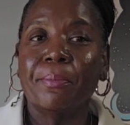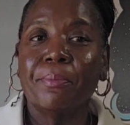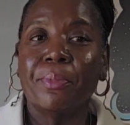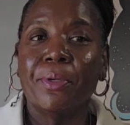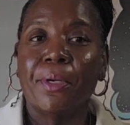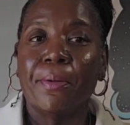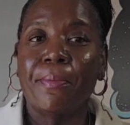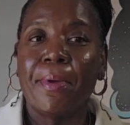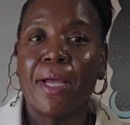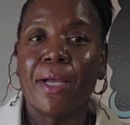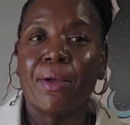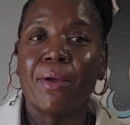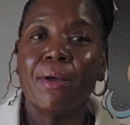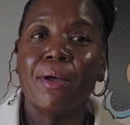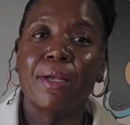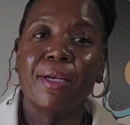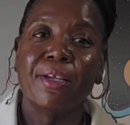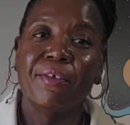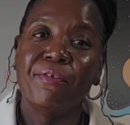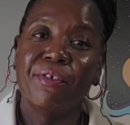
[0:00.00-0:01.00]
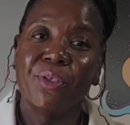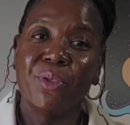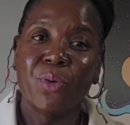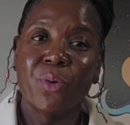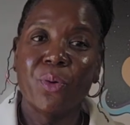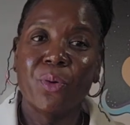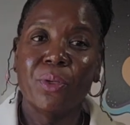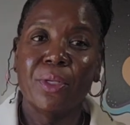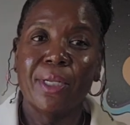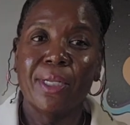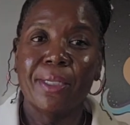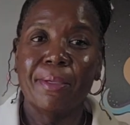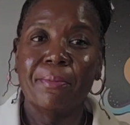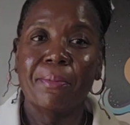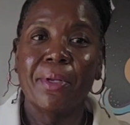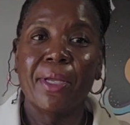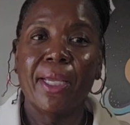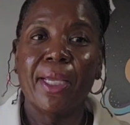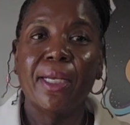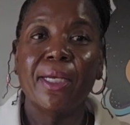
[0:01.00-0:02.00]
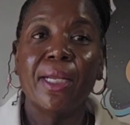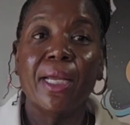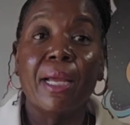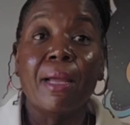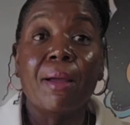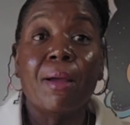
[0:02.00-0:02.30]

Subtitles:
put it back on if it's cold on the plane.